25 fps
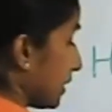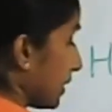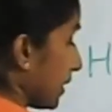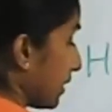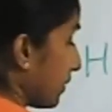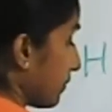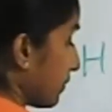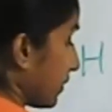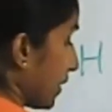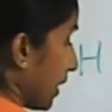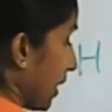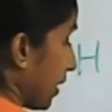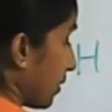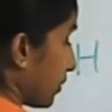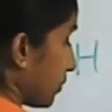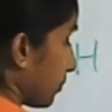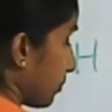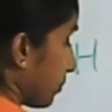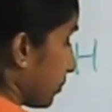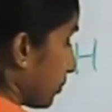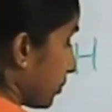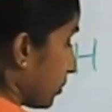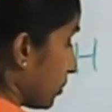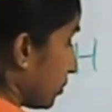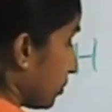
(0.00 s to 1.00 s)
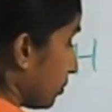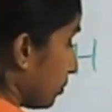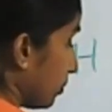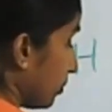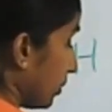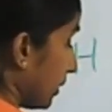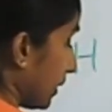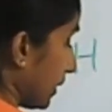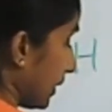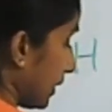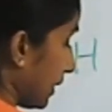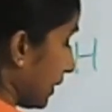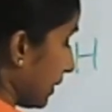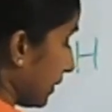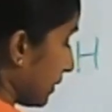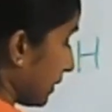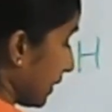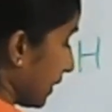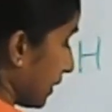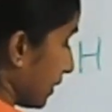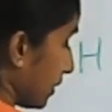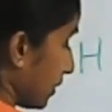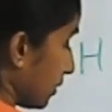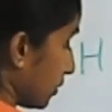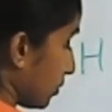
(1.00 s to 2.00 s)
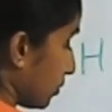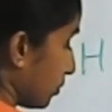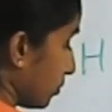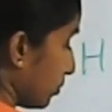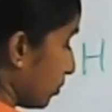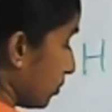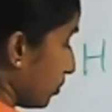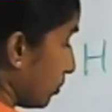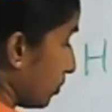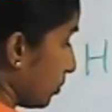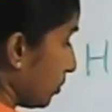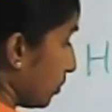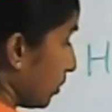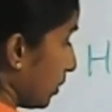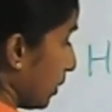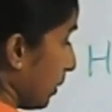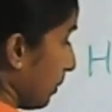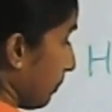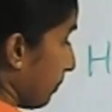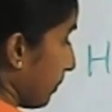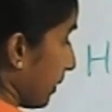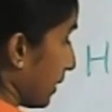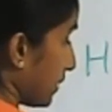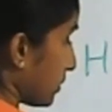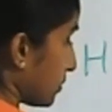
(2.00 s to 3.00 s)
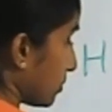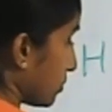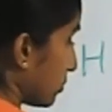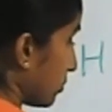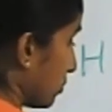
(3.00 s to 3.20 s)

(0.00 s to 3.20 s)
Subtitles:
Then we have to put 2 here. Then 2 plus